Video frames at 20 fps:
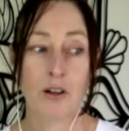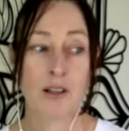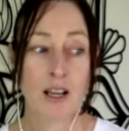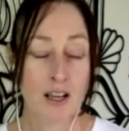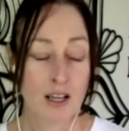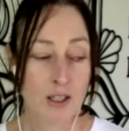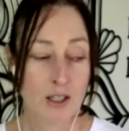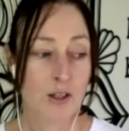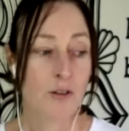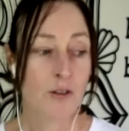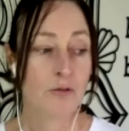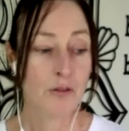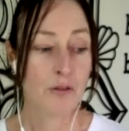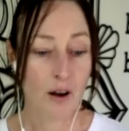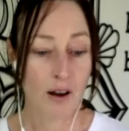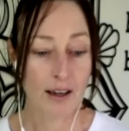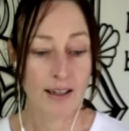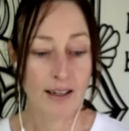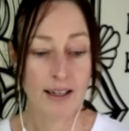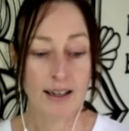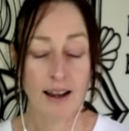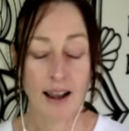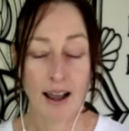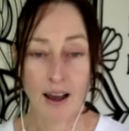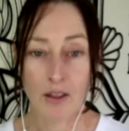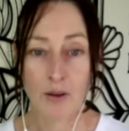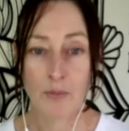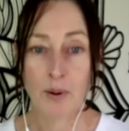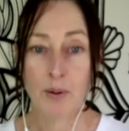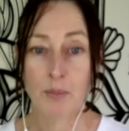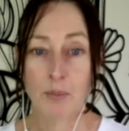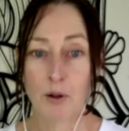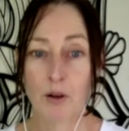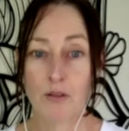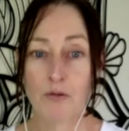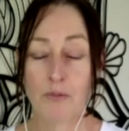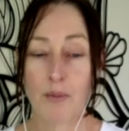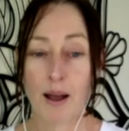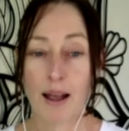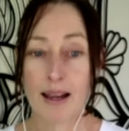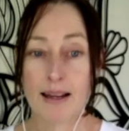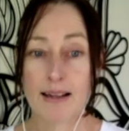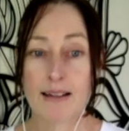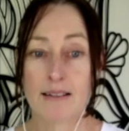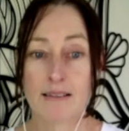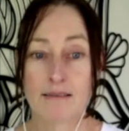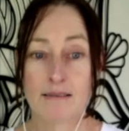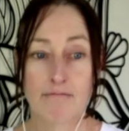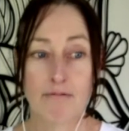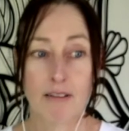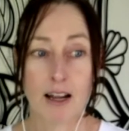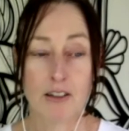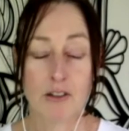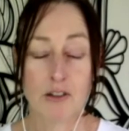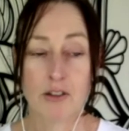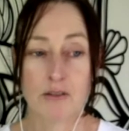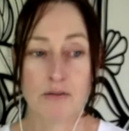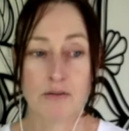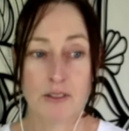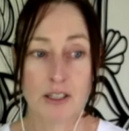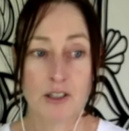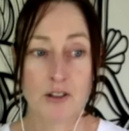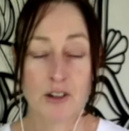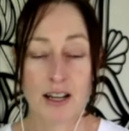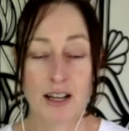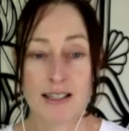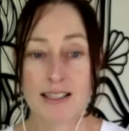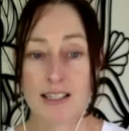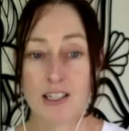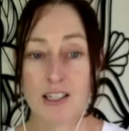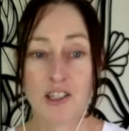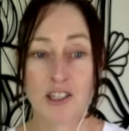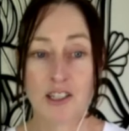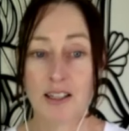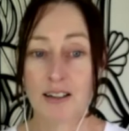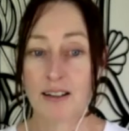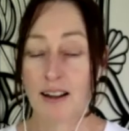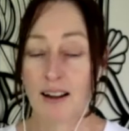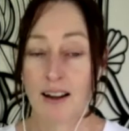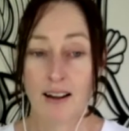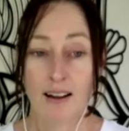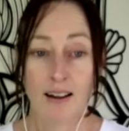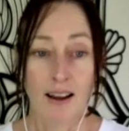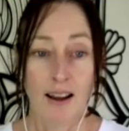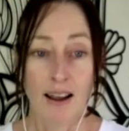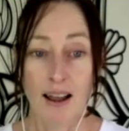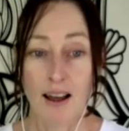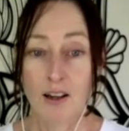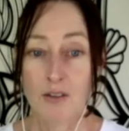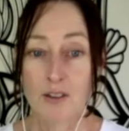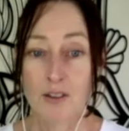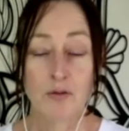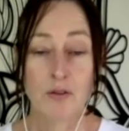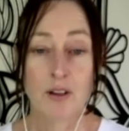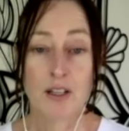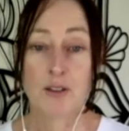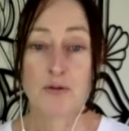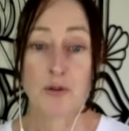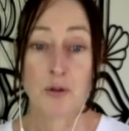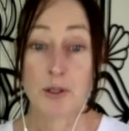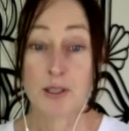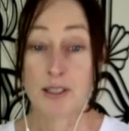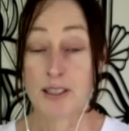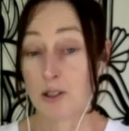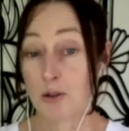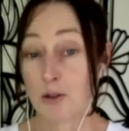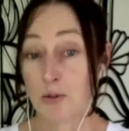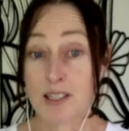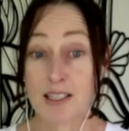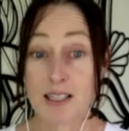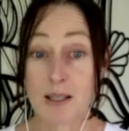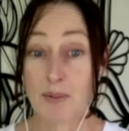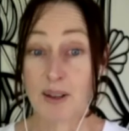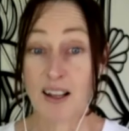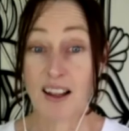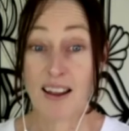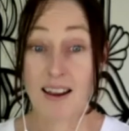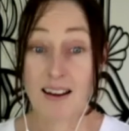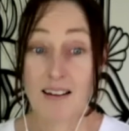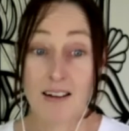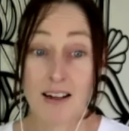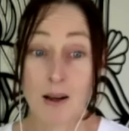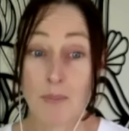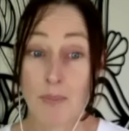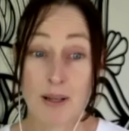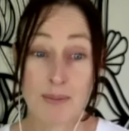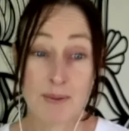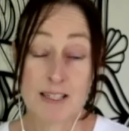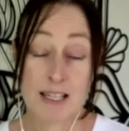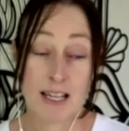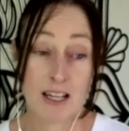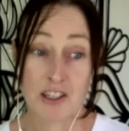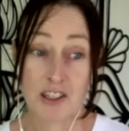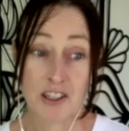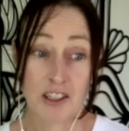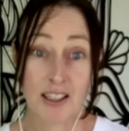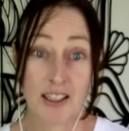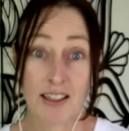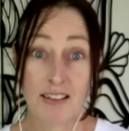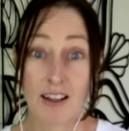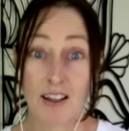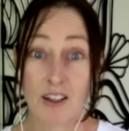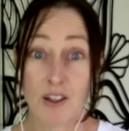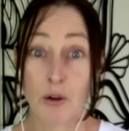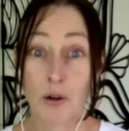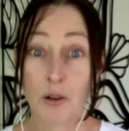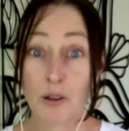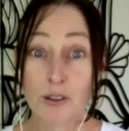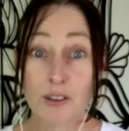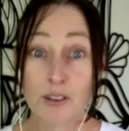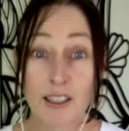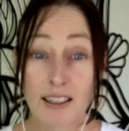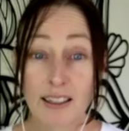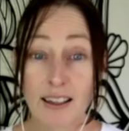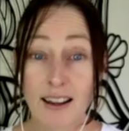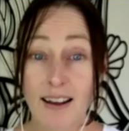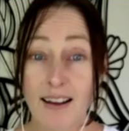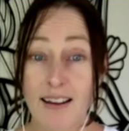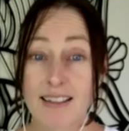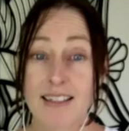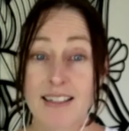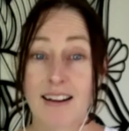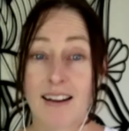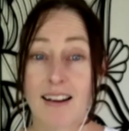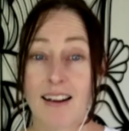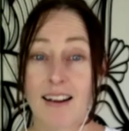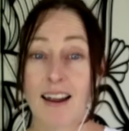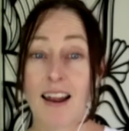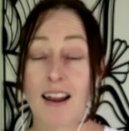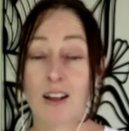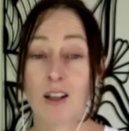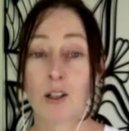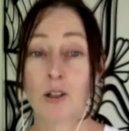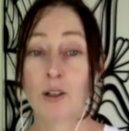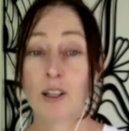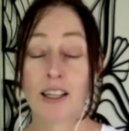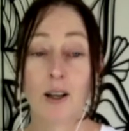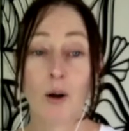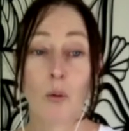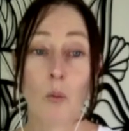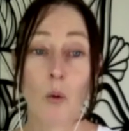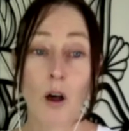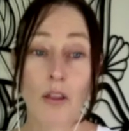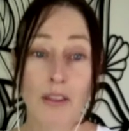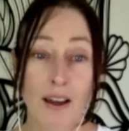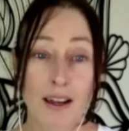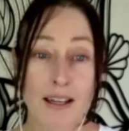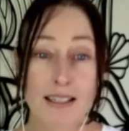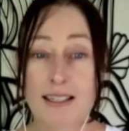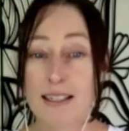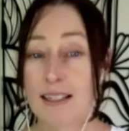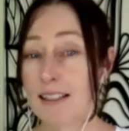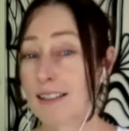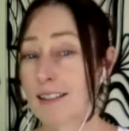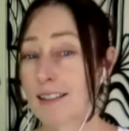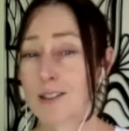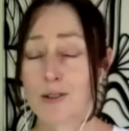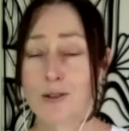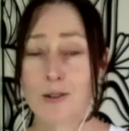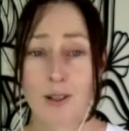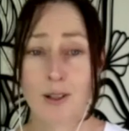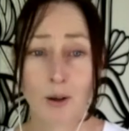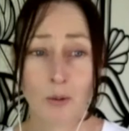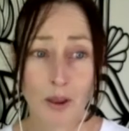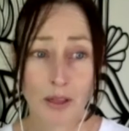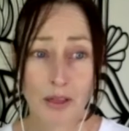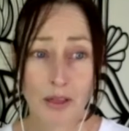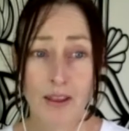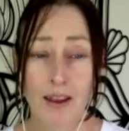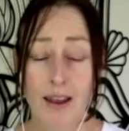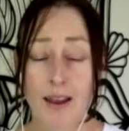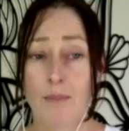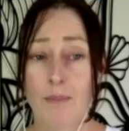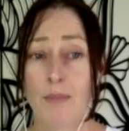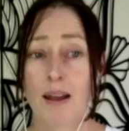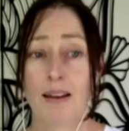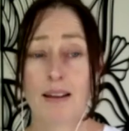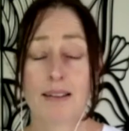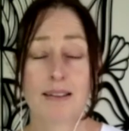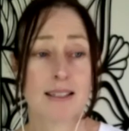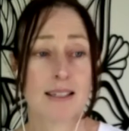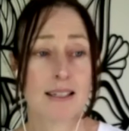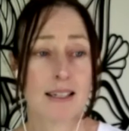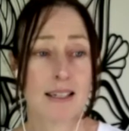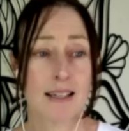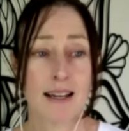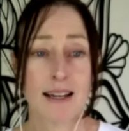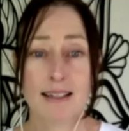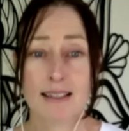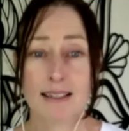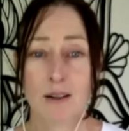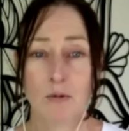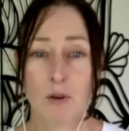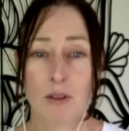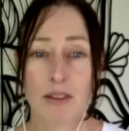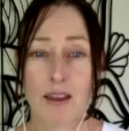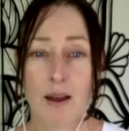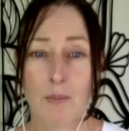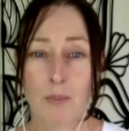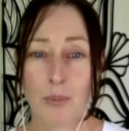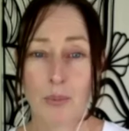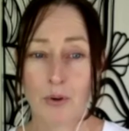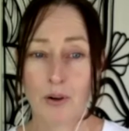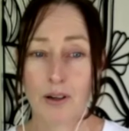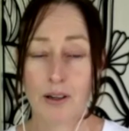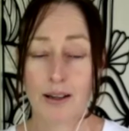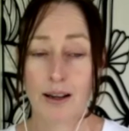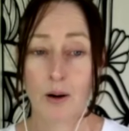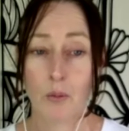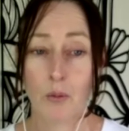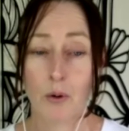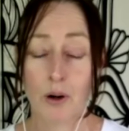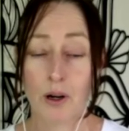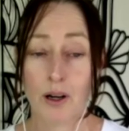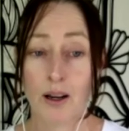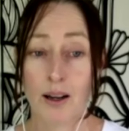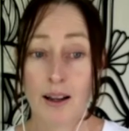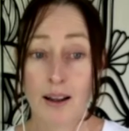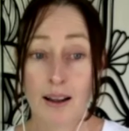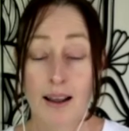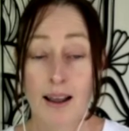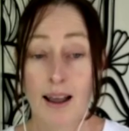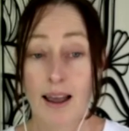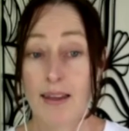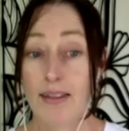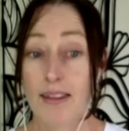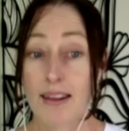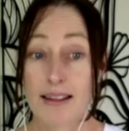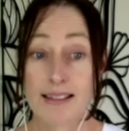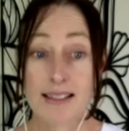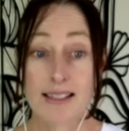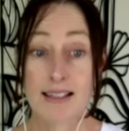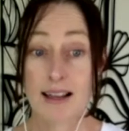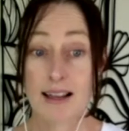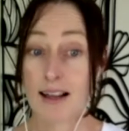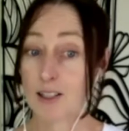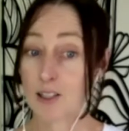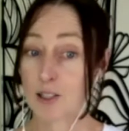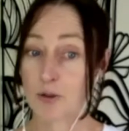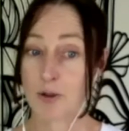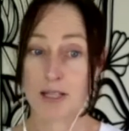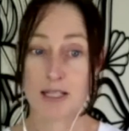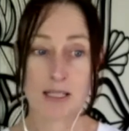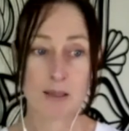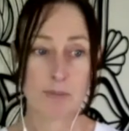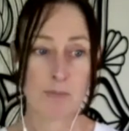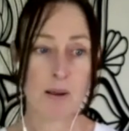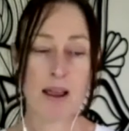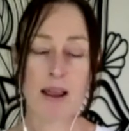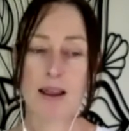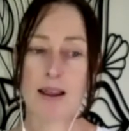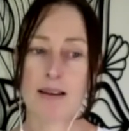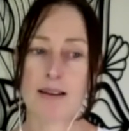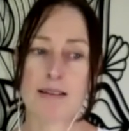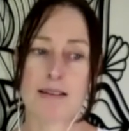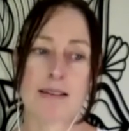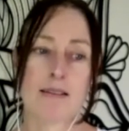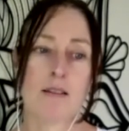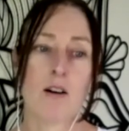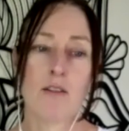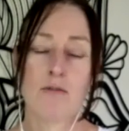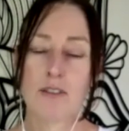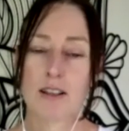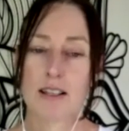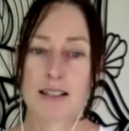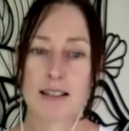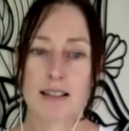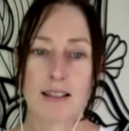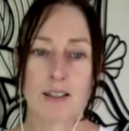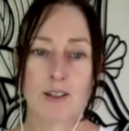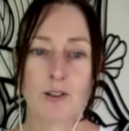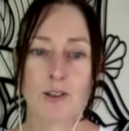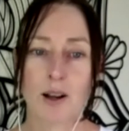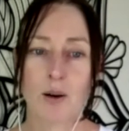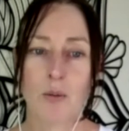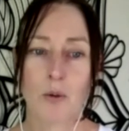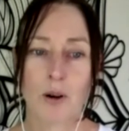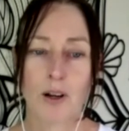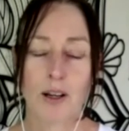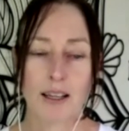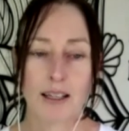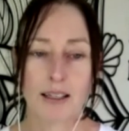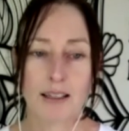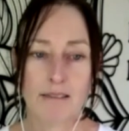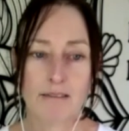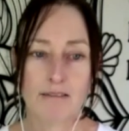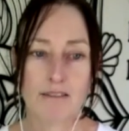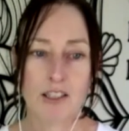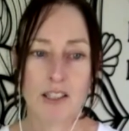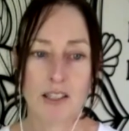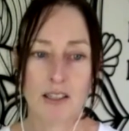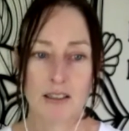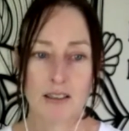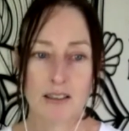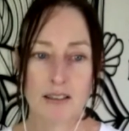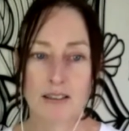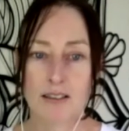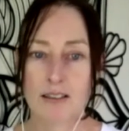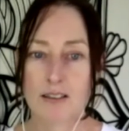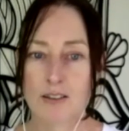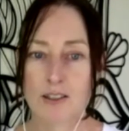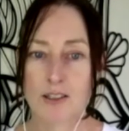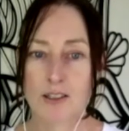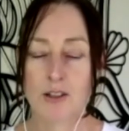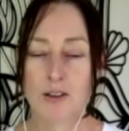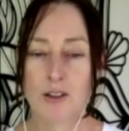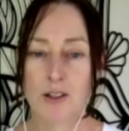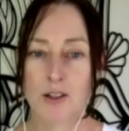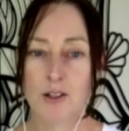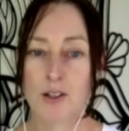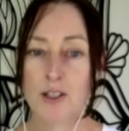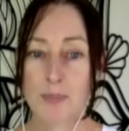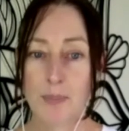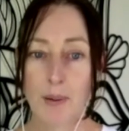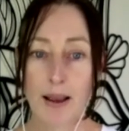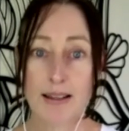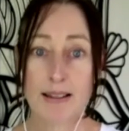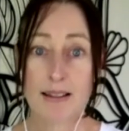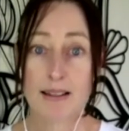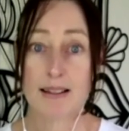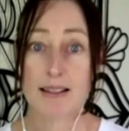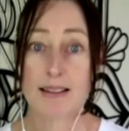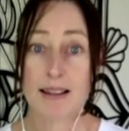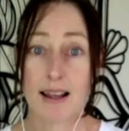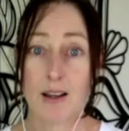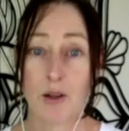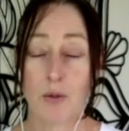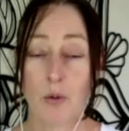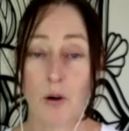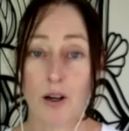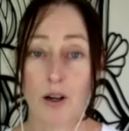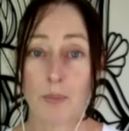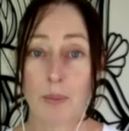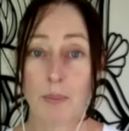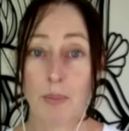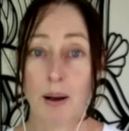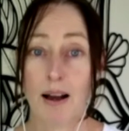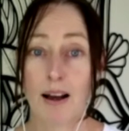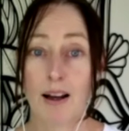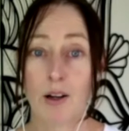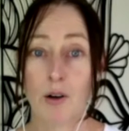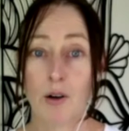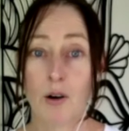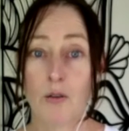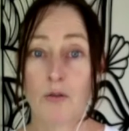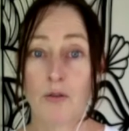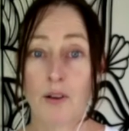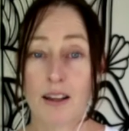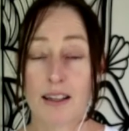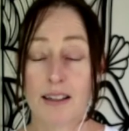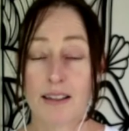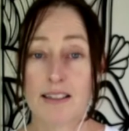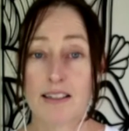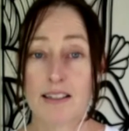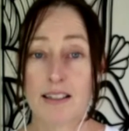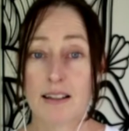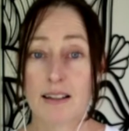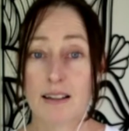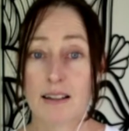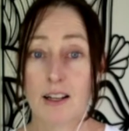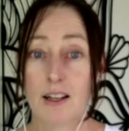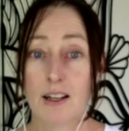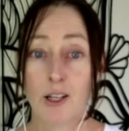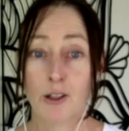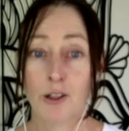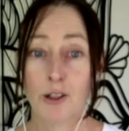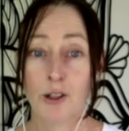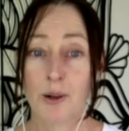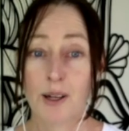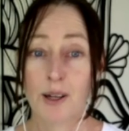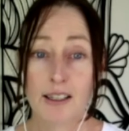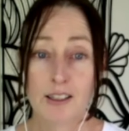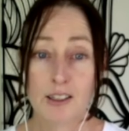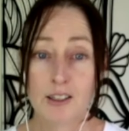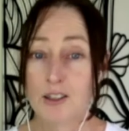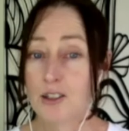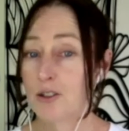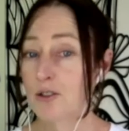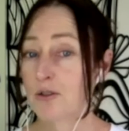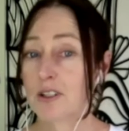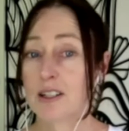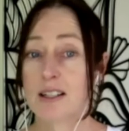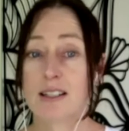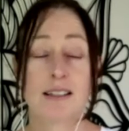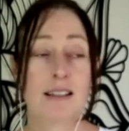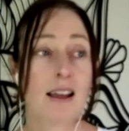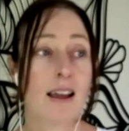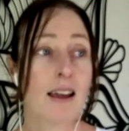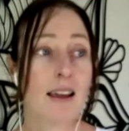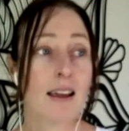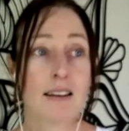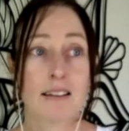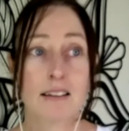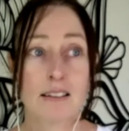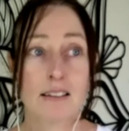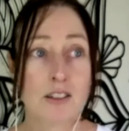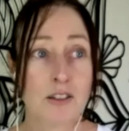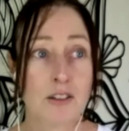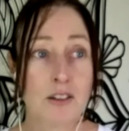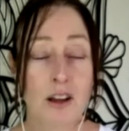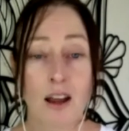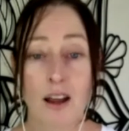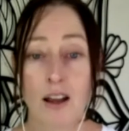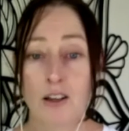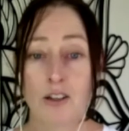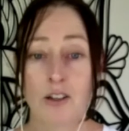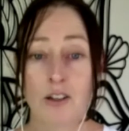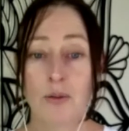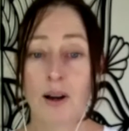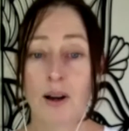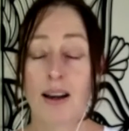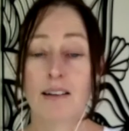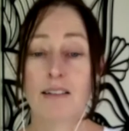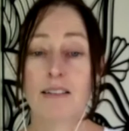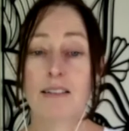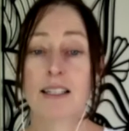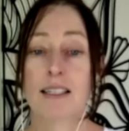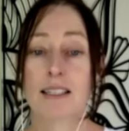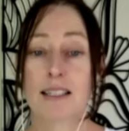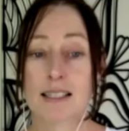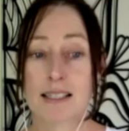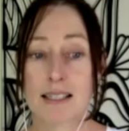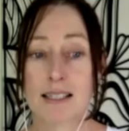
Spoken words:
So finding other people who've made the transition out of Defence Force into a similar area potentially that you're looking at, and looking at what they did and talking with them and connecting with that broader network, and then starting to expand obviously your network into the new spaces that you want to be part of, into new industries and new areas.